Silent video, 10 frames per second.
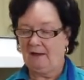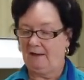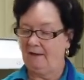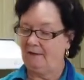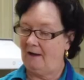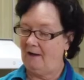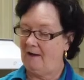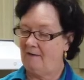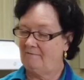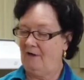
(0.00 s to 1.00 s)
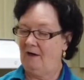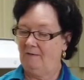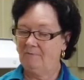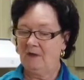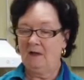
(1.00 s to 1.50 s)
And I have
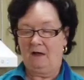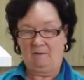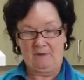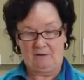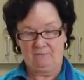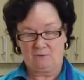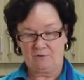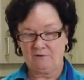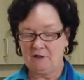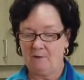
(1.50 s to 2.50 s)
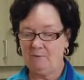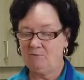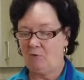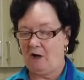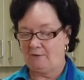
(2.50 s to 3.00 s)
about 1/4 cup of
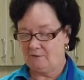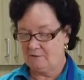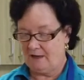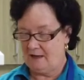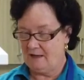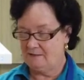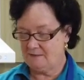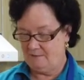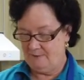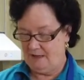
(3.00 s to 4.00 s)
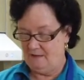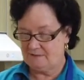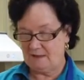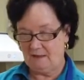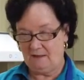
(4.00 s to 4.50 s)
water and about
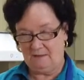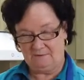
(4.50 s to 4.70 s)
a